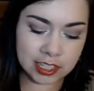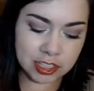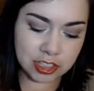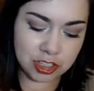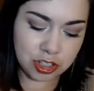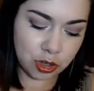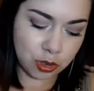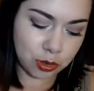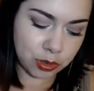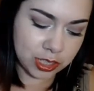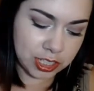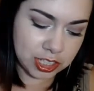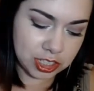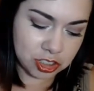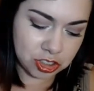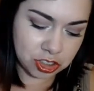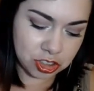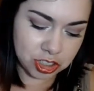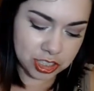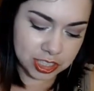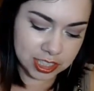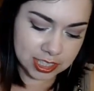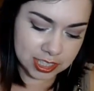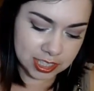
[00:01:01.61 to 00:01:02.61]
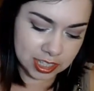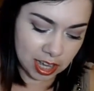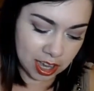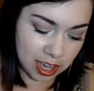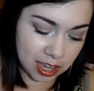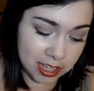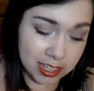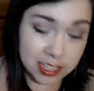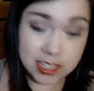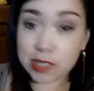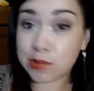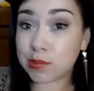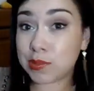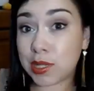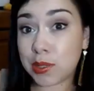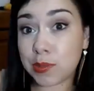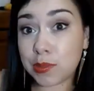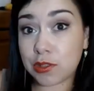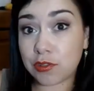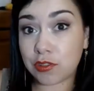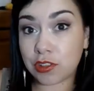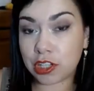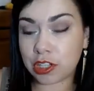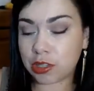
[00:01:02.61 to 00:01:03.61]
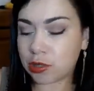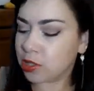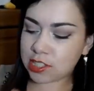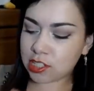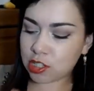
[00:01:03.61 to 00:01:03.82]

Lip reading: So these are just some tips for you.